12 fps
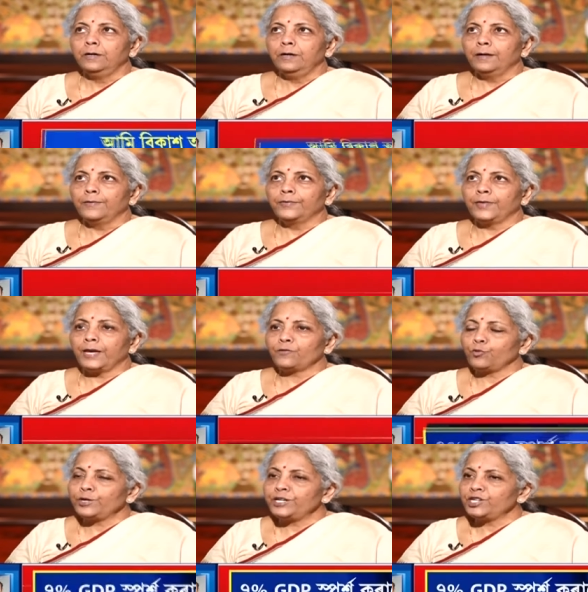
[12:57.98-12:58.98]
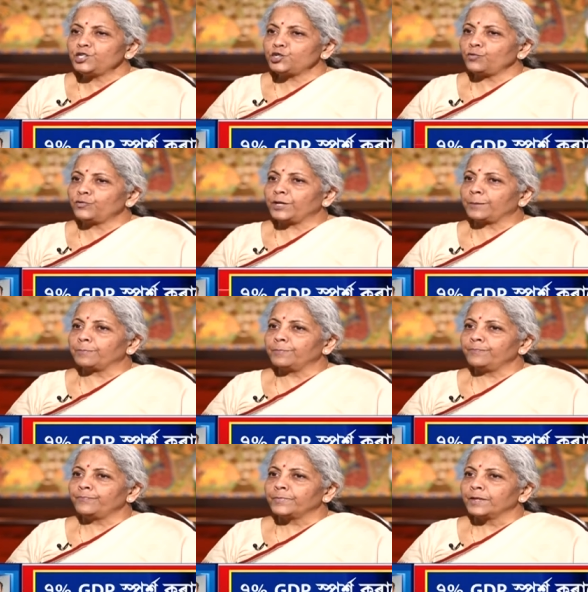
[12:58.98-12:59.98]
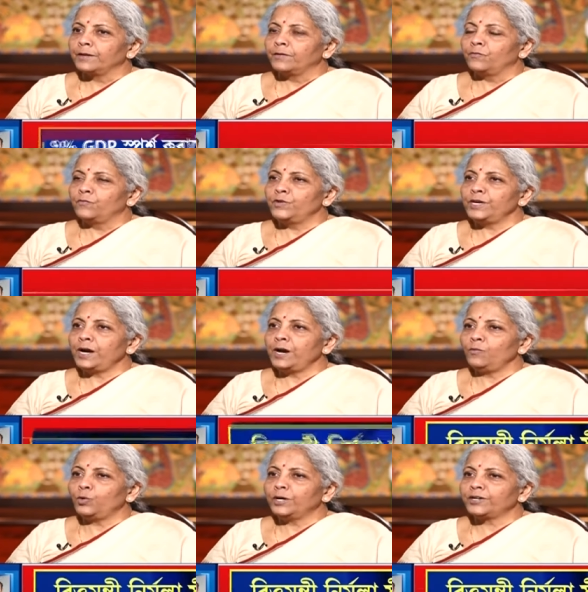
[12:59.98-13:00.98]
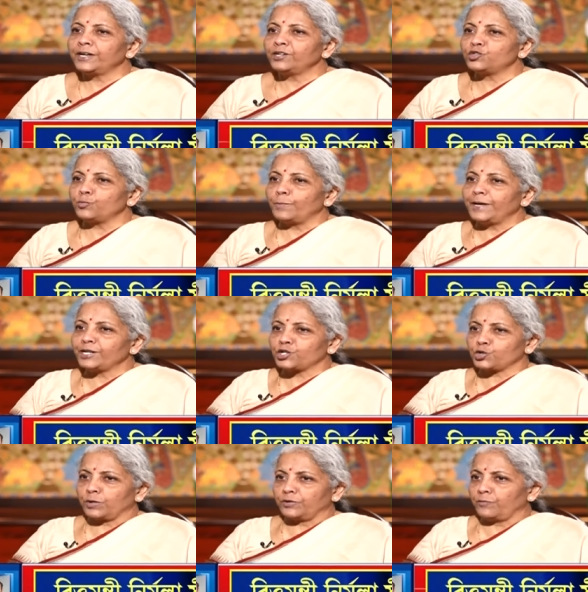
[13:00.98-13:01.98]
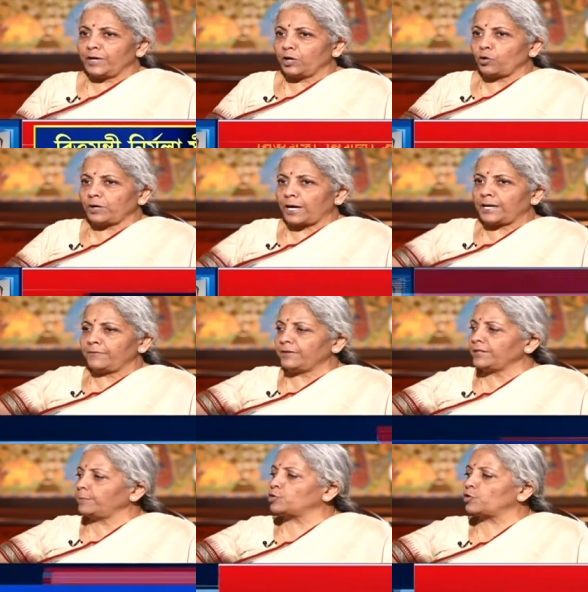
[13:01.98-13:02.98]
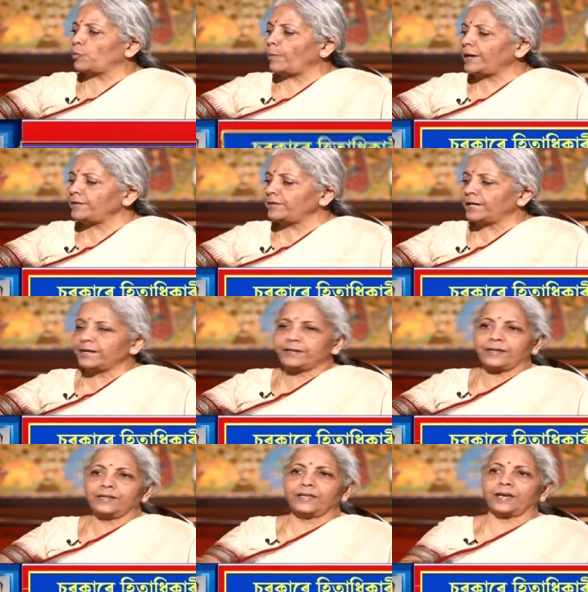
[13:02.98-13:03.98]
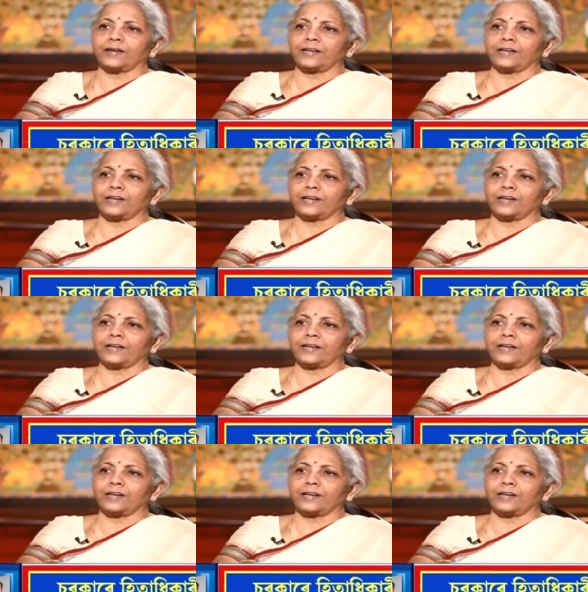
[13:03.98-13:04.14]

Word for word: that for each of them, we are working to make sure we are not allowing them to remain there till they are getting